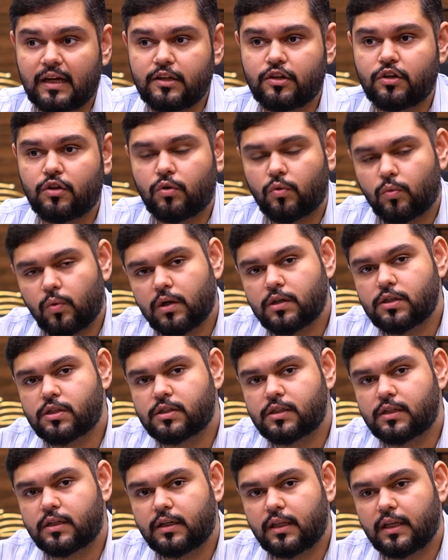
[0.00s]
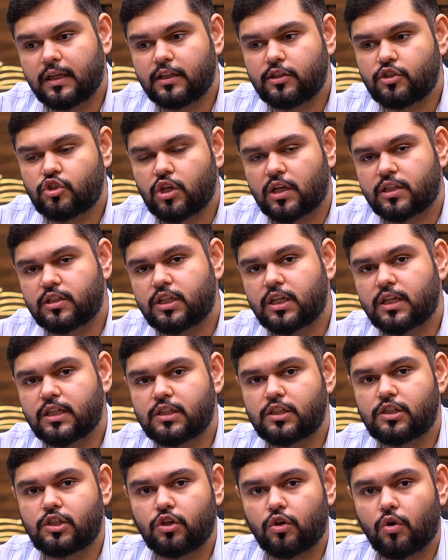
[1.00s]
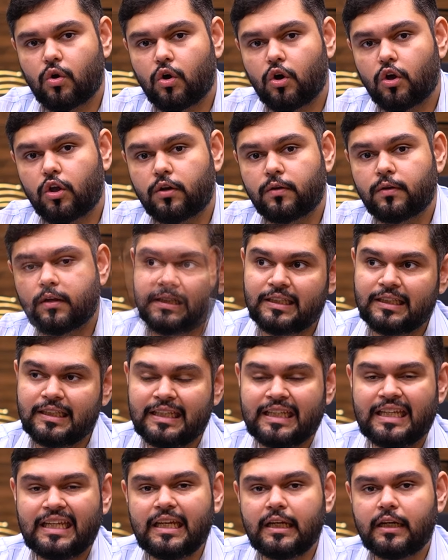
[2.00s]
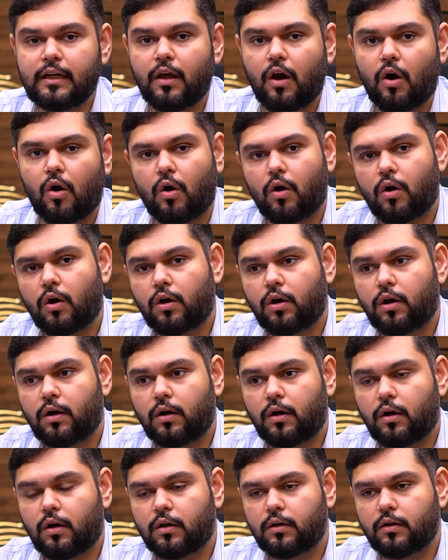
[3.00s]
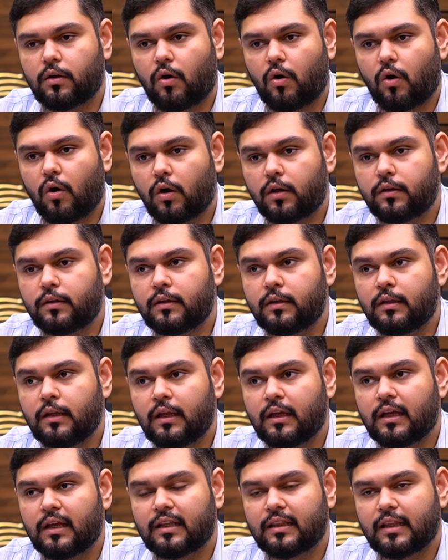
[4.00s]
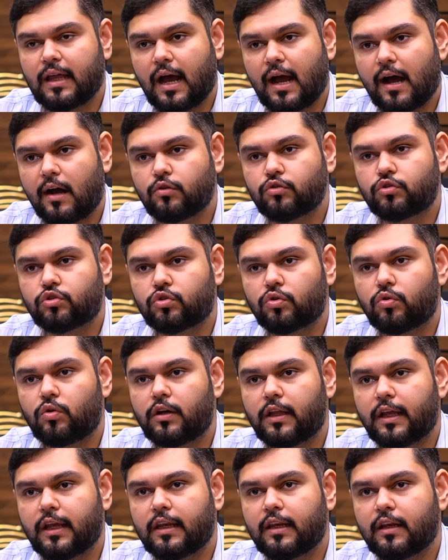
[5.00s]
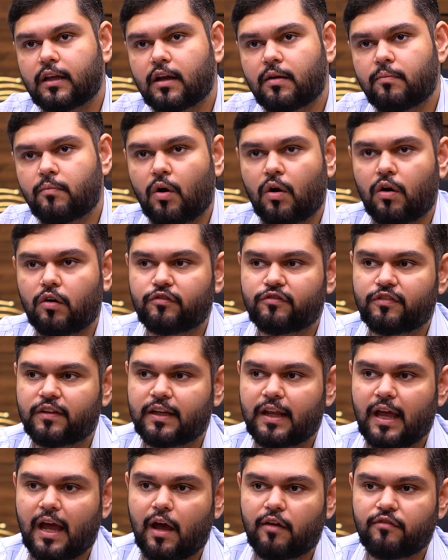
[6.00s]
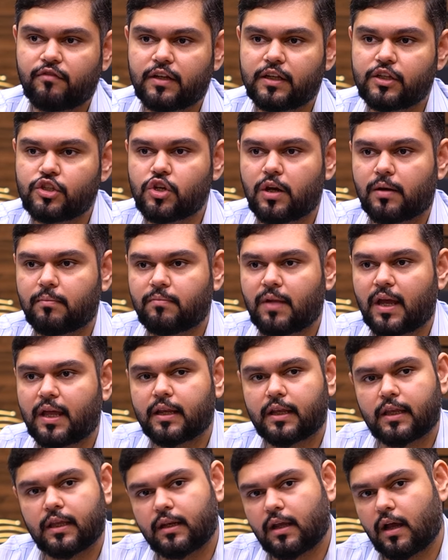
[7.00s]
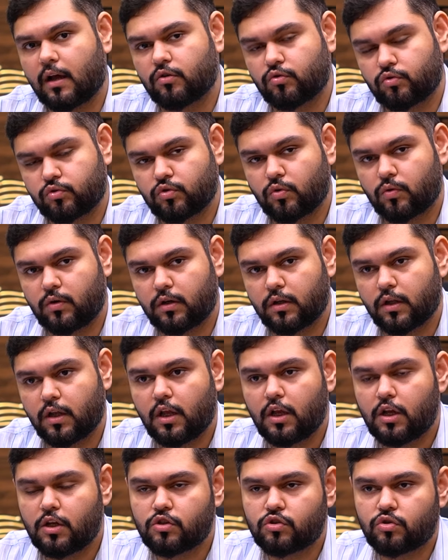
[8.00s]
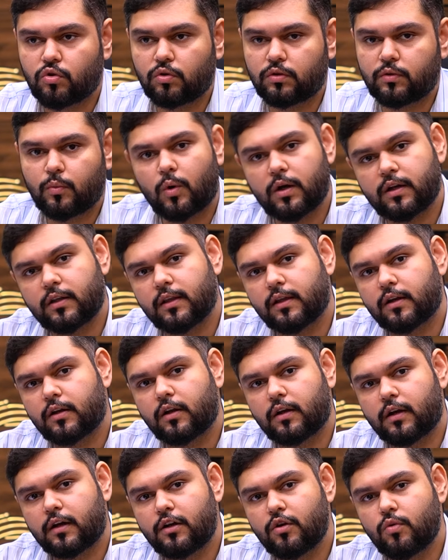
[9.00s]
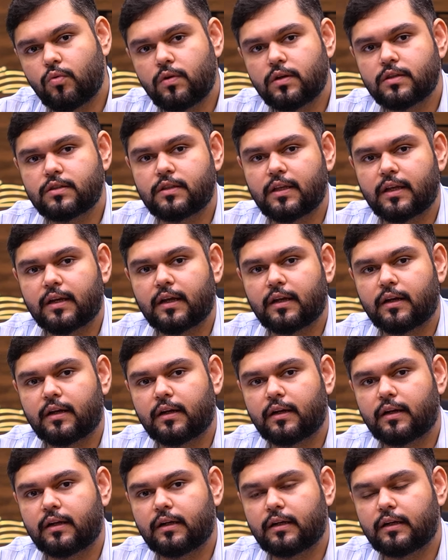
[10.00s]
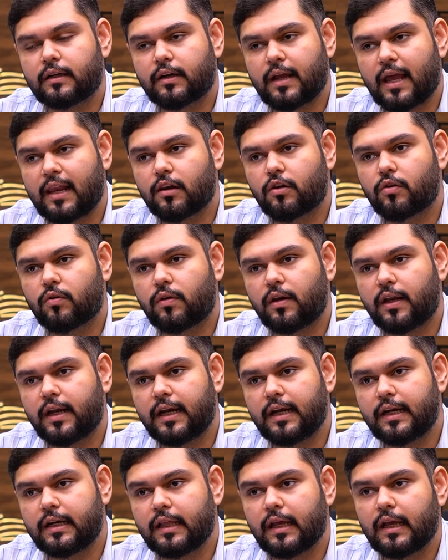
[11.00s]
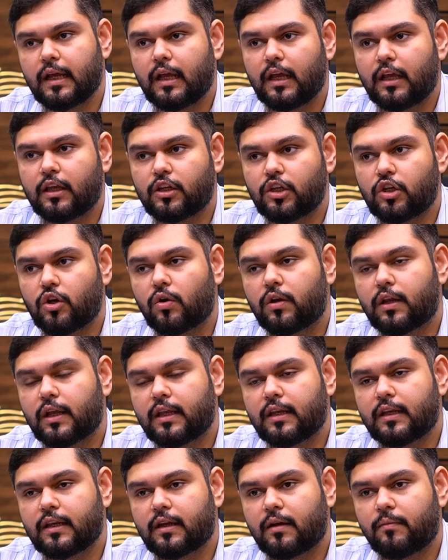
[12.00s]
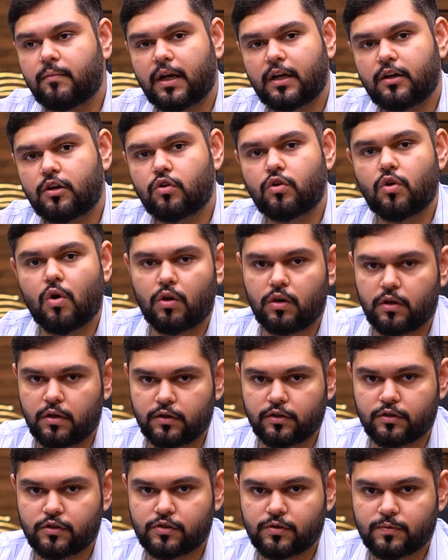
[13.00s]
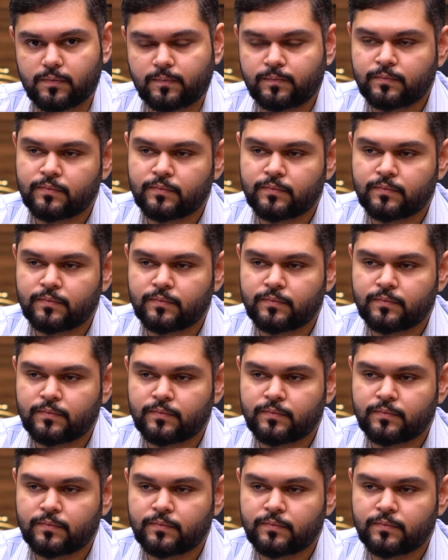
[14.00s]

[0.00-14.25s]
university judges your need on the household income of an average American household. So what they're gonna do is they're gonna calculate your income into dollars.